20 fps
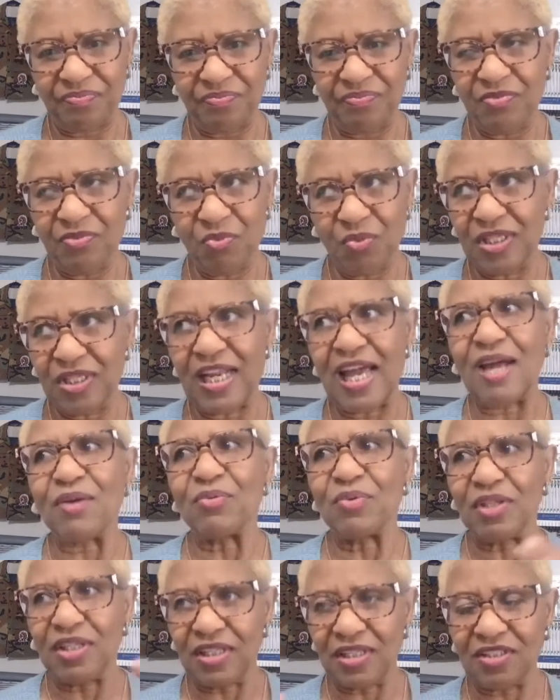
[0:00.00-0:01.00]
Well, not
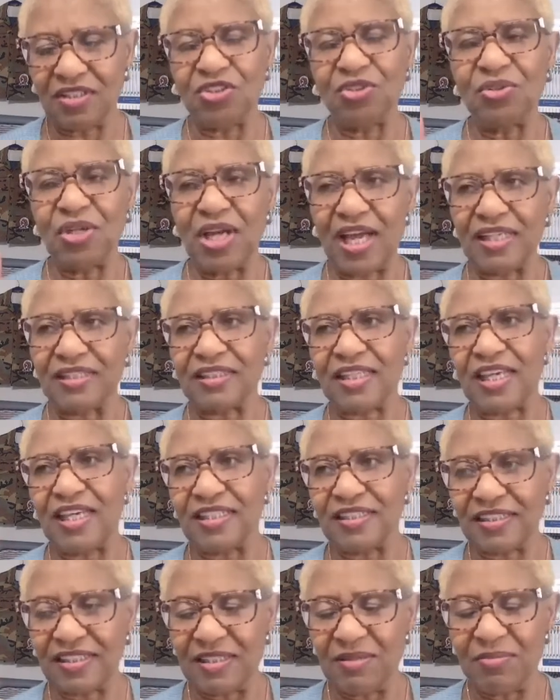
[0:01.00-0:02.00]
really, because you guys can't
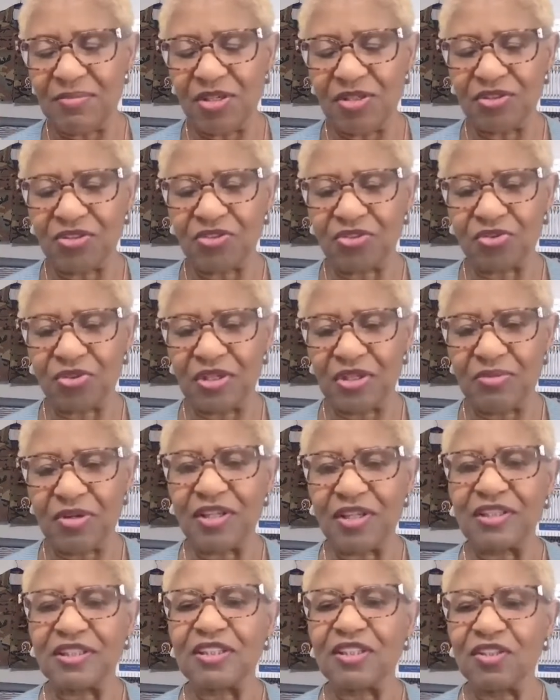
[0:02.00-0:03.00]
see me on StreamYard.
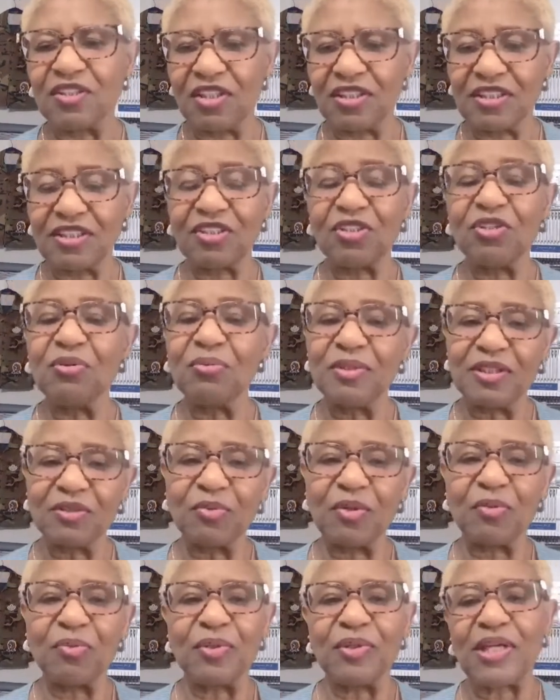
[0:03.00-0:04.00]
So a Zoom is
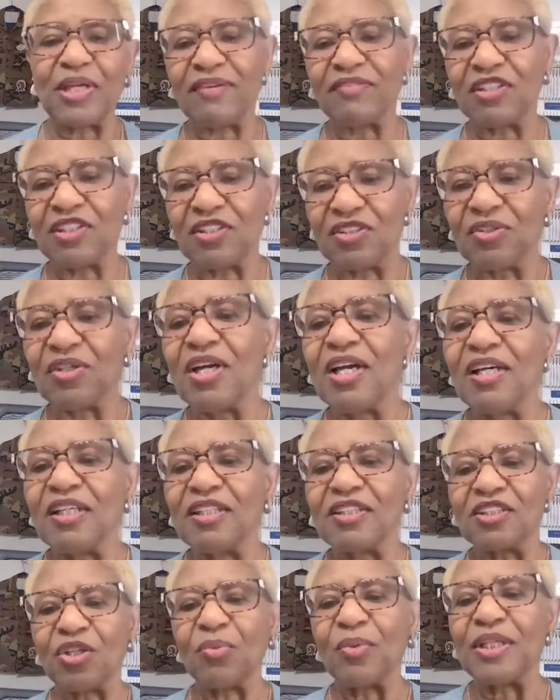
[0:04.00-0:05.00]
what we have to do
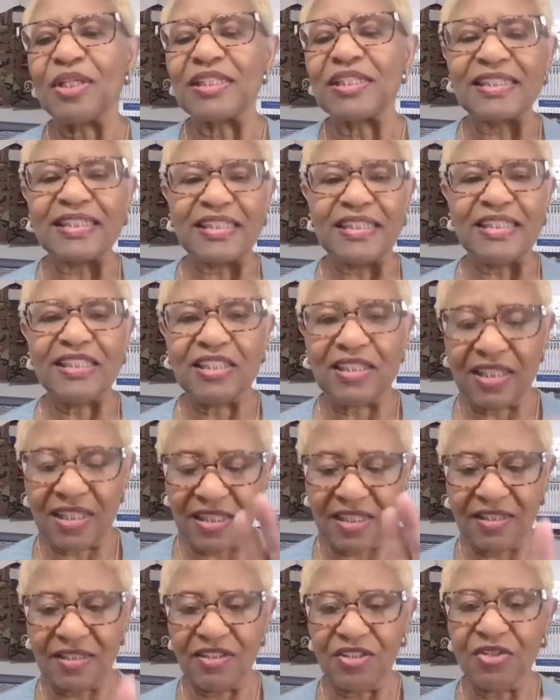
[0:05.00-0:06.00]
so we can see each other.
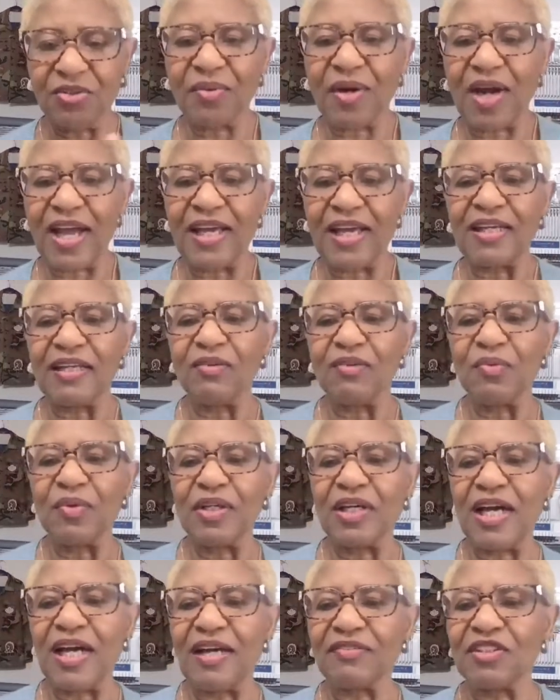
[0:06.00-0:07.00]
You're right. We'll
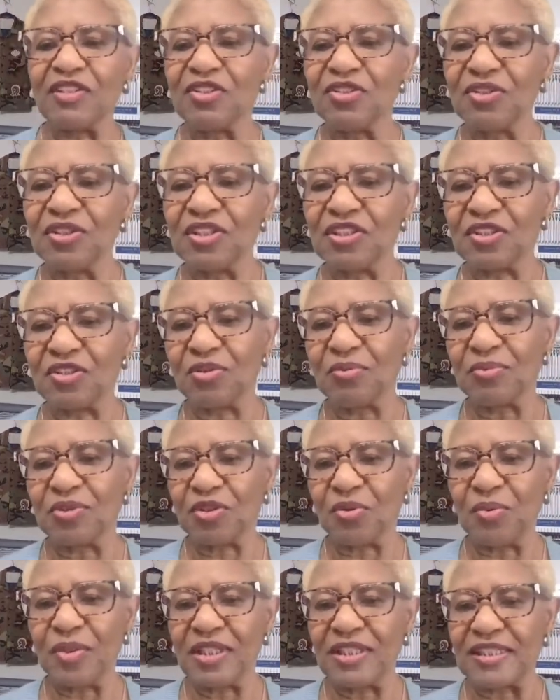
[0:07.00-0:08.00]
have to do a Zoom so
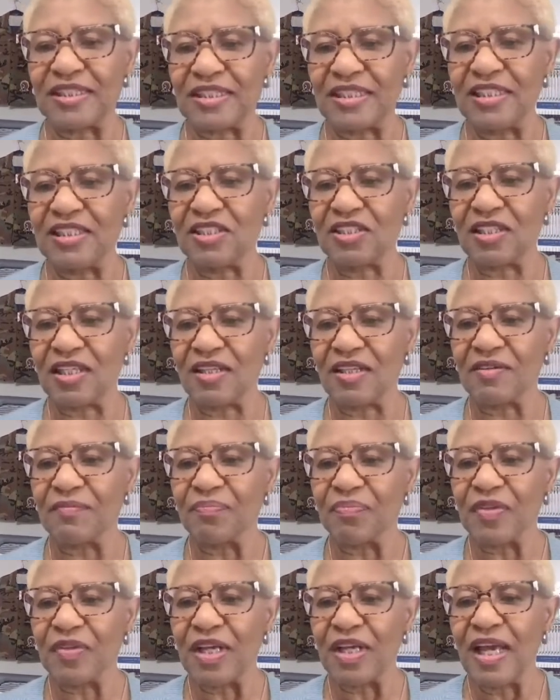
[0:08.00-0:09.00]
we can see each other.
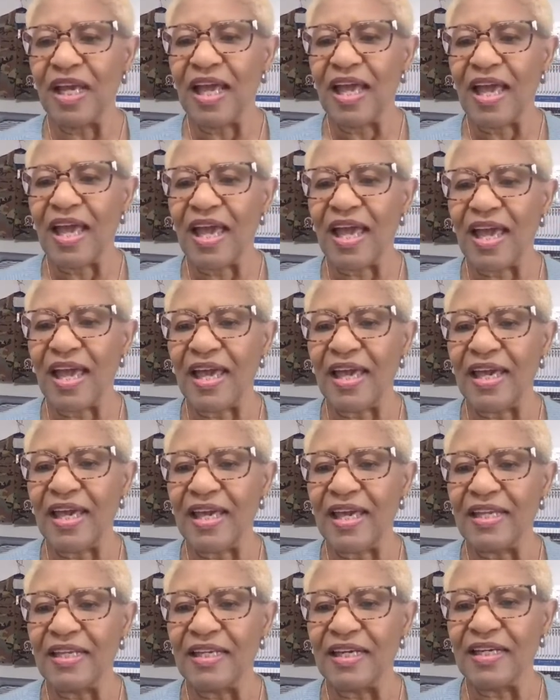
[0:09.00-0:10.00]
And